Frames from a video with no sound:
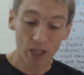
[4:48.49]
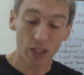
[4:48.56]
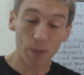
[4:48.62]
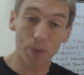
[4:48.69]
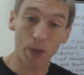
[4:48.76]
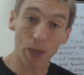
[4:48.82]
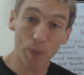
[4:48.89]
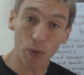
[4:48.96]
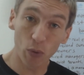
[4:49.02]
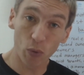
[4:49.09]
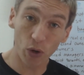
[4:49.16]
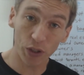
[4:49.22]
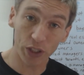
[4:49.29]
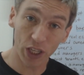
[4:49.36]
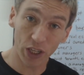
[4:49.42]
The people
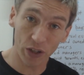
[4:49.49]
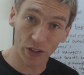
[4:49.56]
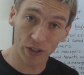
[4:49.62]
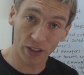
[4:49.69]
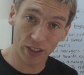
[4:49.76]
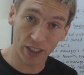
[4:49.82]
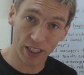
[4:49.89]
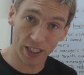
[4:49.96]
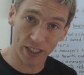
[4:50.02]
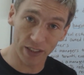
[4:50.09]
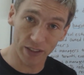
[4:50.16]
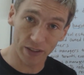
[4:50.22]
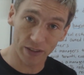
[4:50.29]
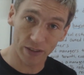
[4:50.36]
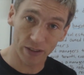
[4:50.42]
working on the
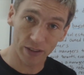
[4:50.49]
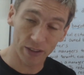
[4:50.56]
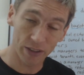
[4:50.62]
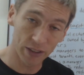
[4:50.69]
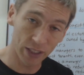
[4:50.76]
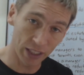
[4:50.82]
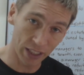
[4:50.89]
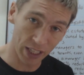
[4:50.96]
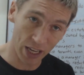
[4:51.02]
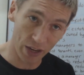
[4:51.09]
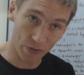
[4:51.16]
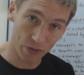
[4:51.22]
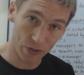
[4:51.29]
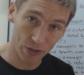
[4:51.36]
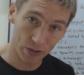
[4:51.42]
land, they
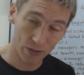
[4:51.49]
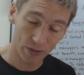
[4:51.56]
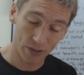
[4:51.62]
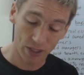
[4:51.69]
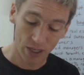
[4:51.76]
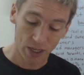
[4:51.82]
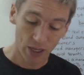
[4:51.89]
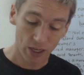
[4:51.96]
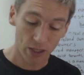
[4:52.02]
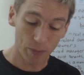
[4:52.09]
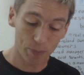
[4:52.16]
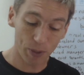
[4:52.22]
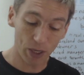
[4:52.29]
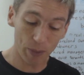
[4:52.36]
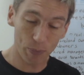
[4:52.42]
left.
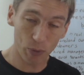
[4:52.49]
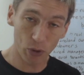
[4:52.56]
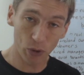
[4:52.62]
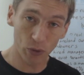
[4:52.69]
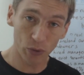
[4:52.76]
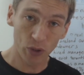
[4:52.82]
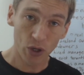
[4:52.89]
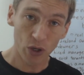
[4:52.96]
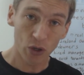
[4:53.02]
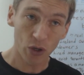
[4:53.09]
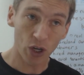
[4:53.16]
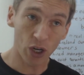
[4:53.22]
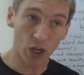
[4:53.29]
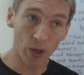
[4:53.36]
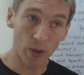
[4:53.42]
The people
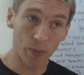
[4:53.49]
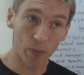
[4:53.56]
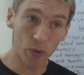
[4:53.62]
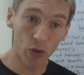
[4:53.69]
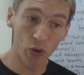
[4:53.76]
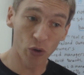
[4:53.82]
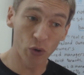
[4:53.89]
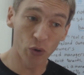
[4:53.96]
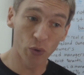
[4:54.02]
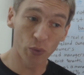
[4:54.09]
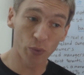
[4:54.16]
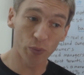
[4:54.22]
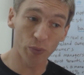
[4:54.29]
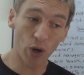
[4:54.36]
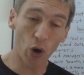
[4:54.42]

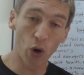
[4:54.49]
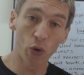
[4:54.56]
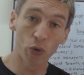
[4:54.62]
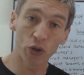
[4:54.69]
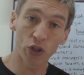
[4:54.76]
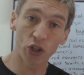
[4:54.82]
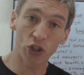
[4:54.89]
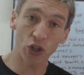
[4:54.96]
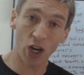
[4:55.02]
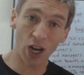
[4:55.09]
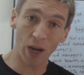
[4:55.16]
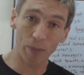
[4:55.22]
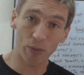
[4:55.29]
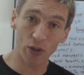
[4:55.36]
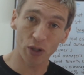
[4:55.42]
who owned
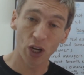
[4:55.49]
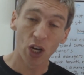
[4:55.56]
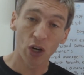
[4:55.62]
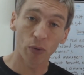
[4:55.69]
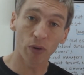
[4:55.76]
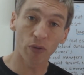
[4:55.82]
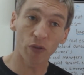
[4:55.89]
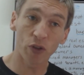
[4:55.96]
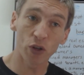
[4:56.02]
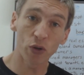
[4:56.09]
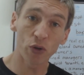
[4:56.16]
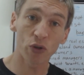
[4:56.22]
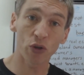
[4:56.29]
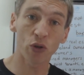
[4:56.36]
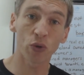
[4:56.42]
shops
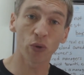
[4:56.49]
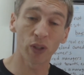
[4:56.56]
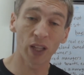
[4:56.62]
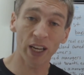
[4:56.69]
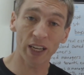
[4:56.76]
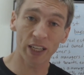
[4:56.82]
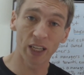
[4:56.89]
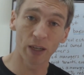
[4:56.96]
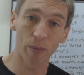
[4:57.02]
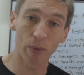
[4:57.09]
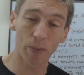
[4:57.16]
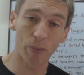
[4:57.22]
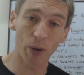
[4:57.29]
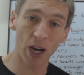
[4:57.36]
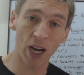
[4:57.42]
refused to let
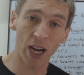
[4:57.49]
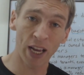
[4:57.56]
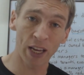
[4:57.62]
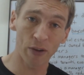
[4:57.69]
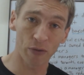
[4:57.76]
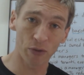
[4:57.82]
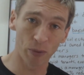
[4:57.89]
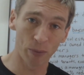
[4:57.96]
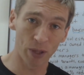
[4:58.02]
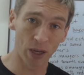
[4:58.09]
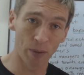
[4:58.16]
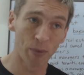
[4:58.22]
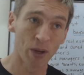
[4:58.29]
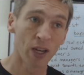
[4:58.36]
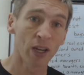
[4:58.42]
him buy from
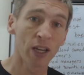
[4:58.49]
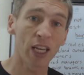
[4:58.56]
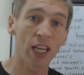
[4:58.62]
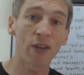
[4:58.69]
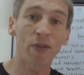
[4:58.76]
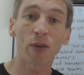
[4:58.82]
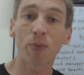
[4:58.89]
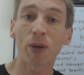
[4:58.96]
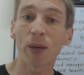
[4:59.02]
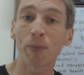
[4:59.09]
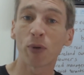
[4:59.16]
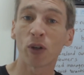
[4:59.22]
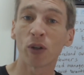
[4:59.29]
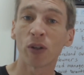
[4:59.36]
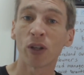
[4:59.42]
them. Even
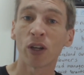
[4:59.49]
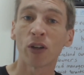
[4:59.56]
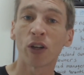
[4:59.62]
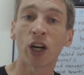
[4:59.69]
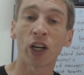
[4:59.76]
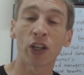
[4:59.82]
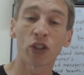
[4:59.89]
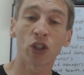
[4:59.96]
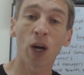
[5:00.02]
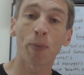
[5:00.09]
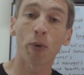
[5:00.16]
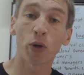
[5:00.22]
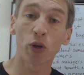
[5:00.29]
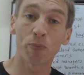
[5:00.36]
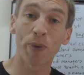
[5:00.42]
people
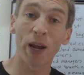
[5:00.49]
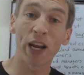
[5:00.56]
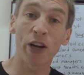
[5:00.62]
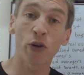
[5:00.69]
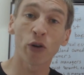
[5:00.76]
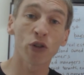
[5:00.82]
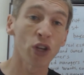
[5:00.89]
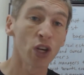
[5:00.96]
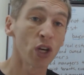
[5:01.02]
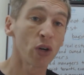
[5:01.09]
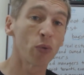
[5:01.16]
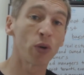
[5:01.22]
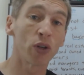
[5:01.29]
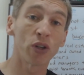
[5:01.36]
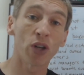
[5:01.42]
shop owners, bakers
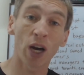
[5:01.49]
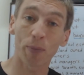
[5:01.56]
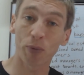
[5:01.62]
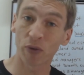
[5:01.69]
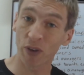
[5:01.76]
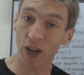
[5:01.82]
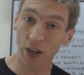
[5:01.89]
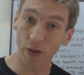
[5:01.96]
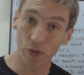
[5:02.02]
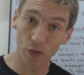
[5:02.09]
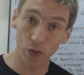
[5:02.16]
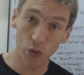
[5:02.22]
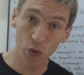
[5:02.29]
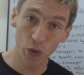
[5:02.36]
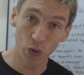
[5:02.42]
would not provide
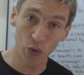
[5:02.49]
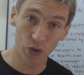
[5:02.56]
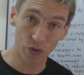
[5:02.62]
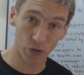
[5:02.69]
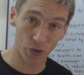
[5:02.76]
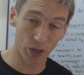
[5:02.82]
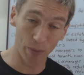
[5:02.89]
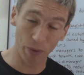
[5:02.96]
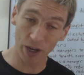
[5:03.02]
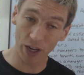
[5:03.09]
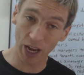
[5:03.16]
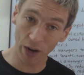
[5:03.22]
food for him.